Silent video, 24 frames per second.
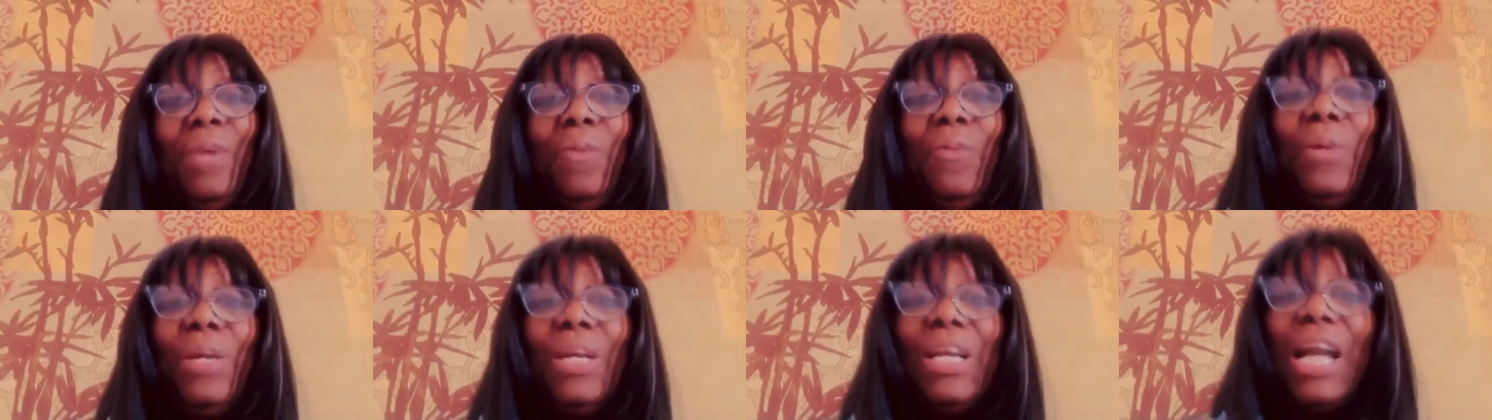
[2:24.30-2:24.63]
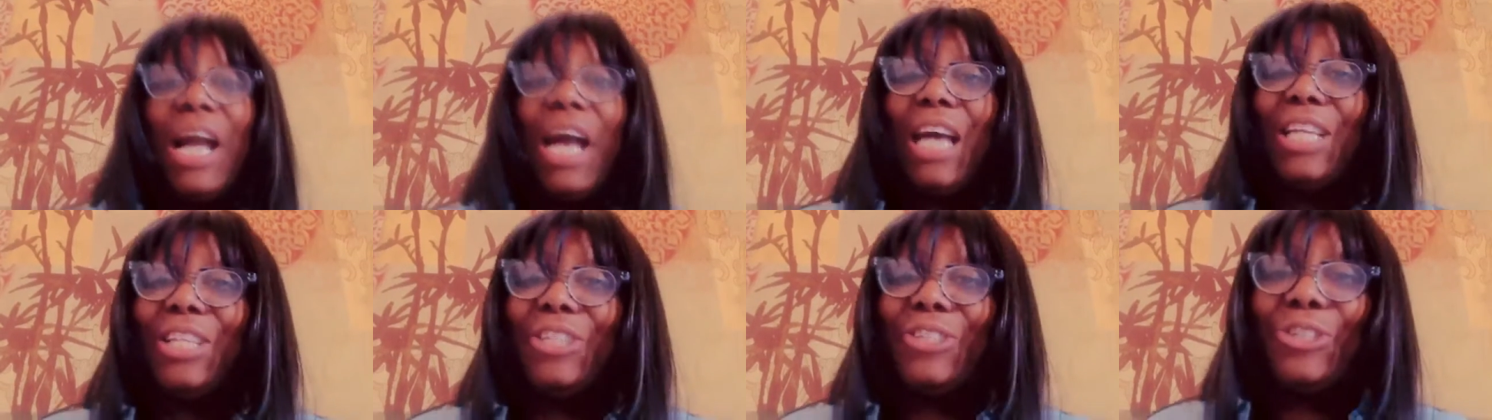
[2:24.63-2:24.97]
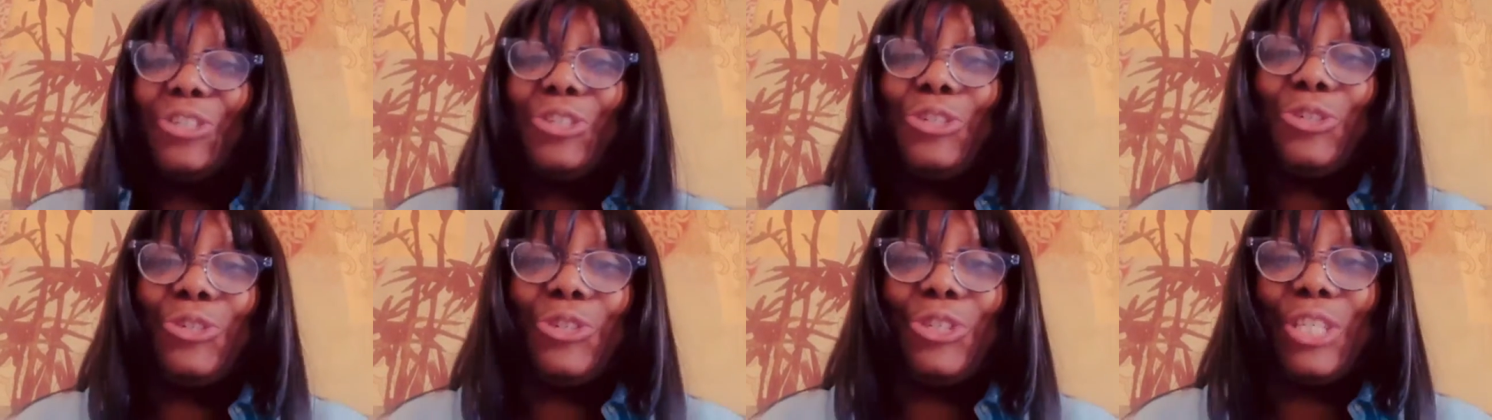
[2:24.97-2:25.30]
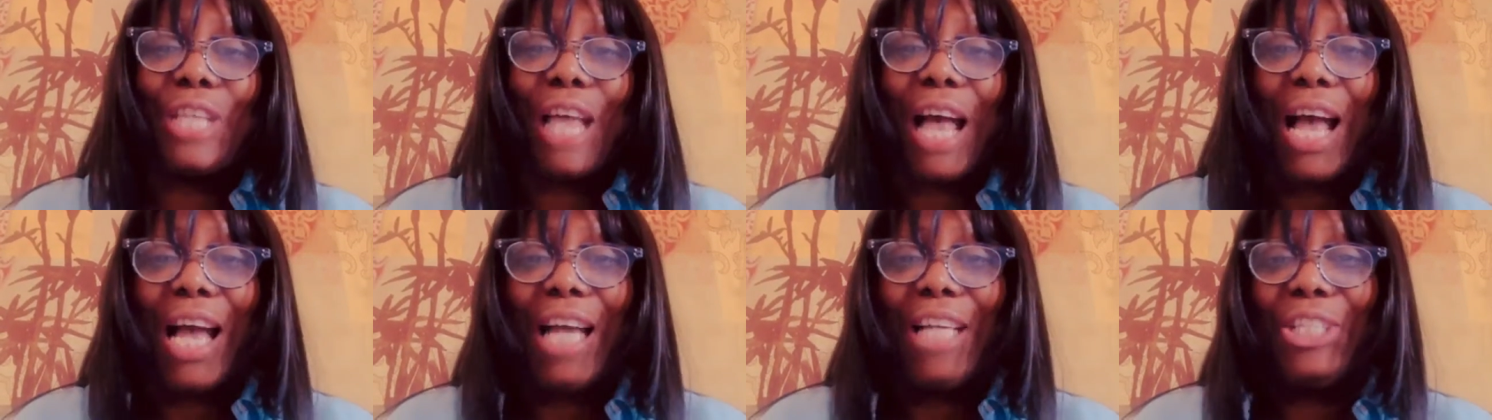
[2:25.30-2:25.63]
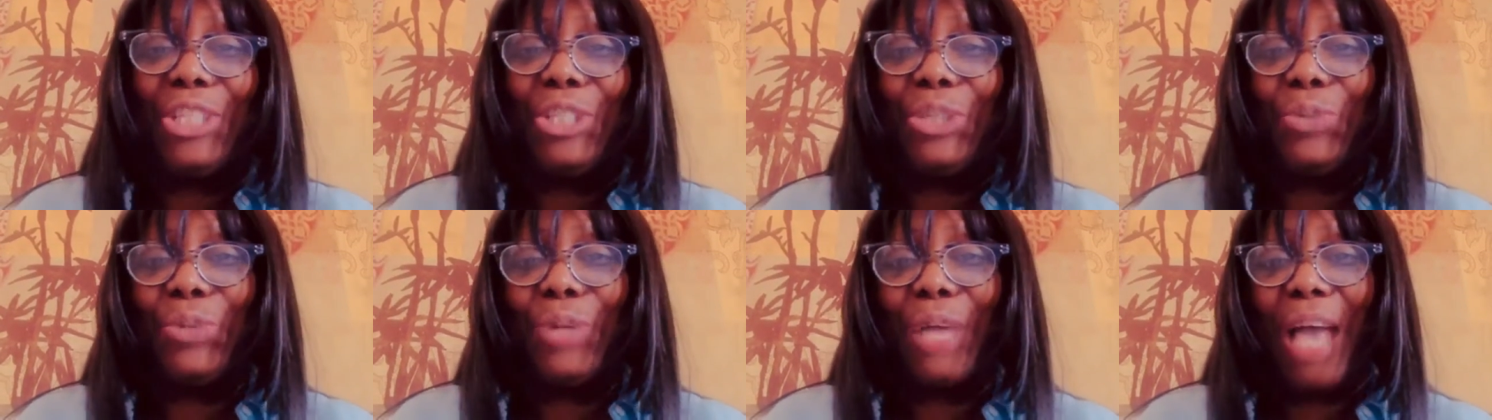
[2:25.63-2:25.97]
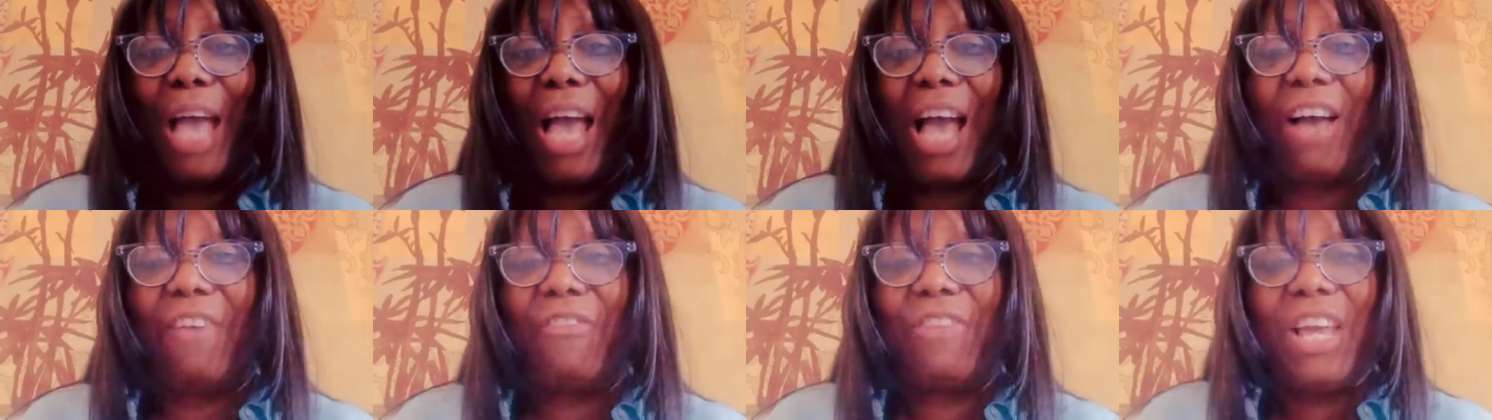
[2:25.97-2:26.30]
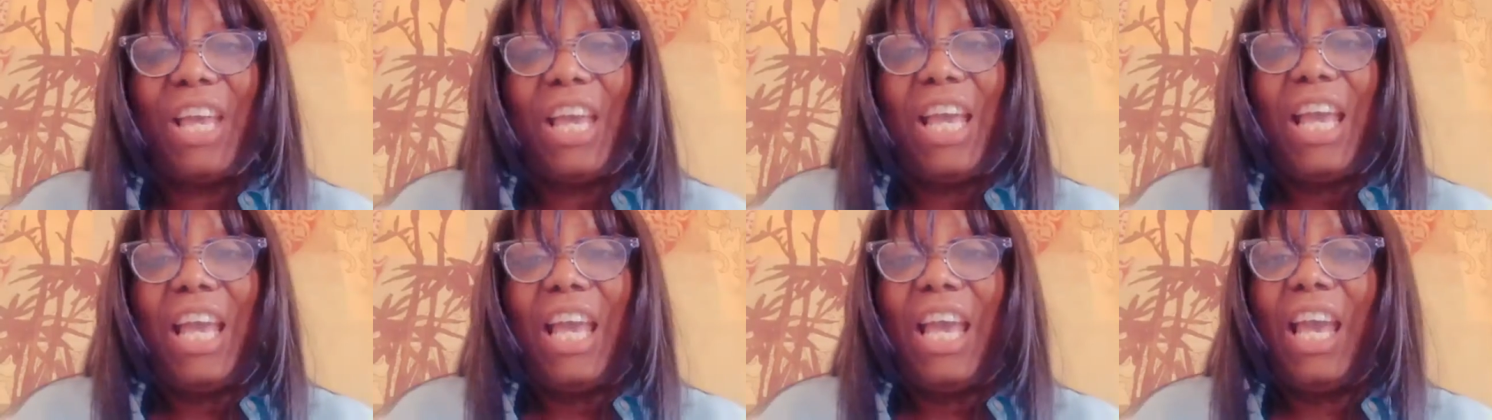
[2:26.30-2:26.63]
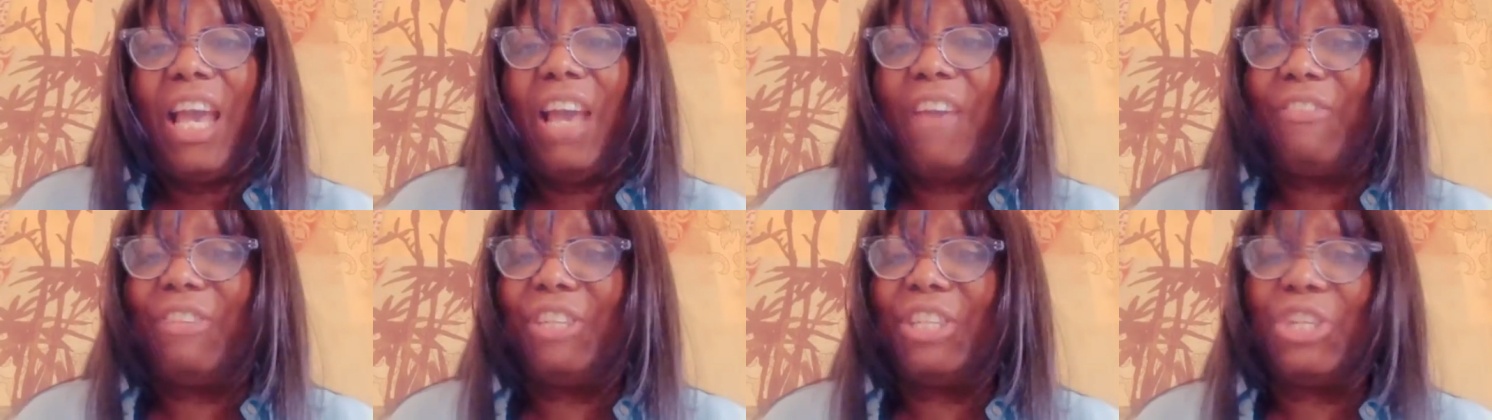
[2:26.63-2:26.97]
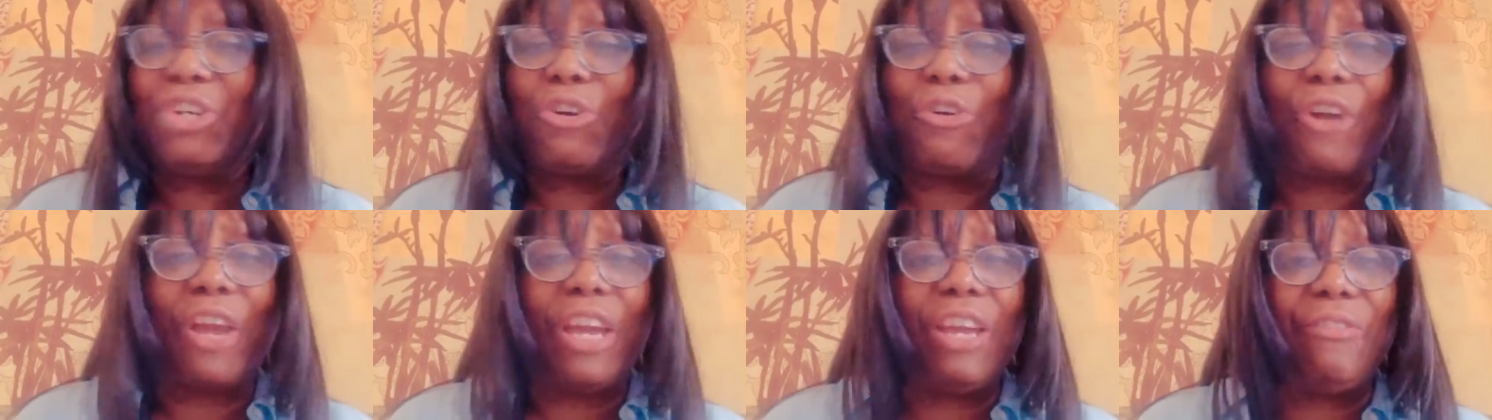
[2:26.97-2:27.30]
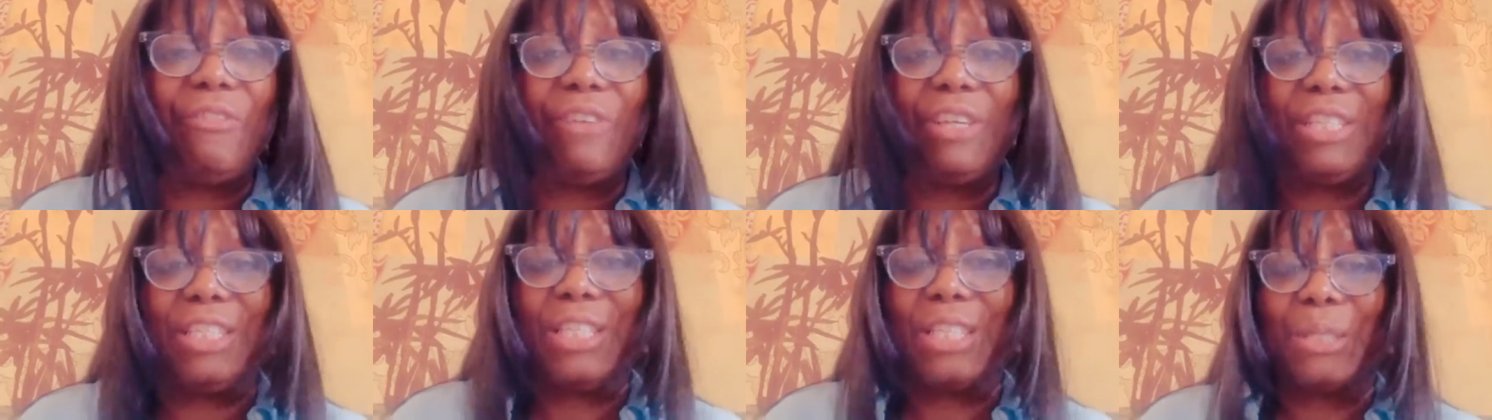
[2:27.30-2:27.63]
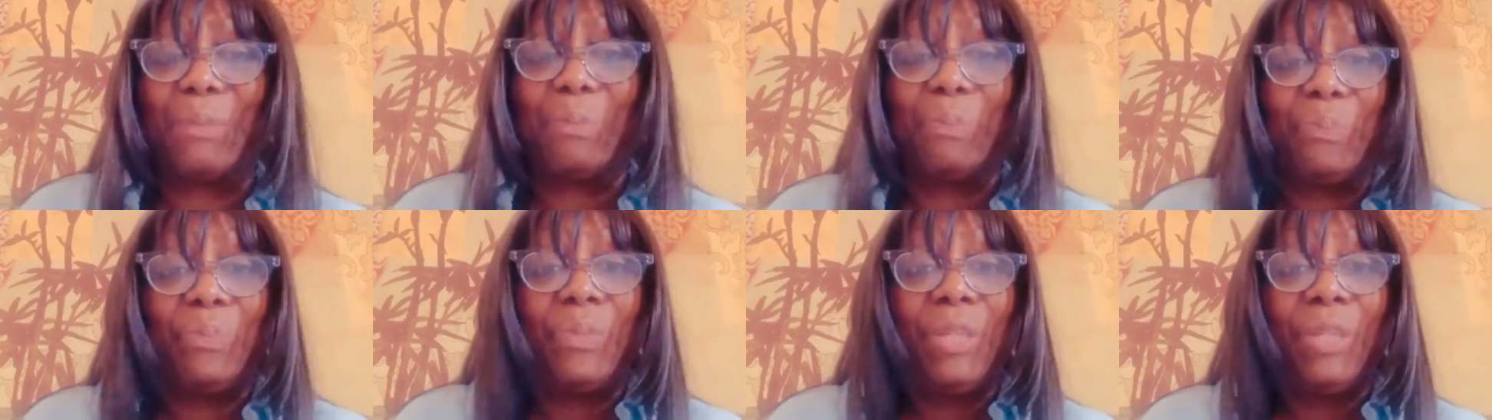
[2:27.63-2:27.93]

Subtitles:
When God is on your side, you will have heavenly cravings.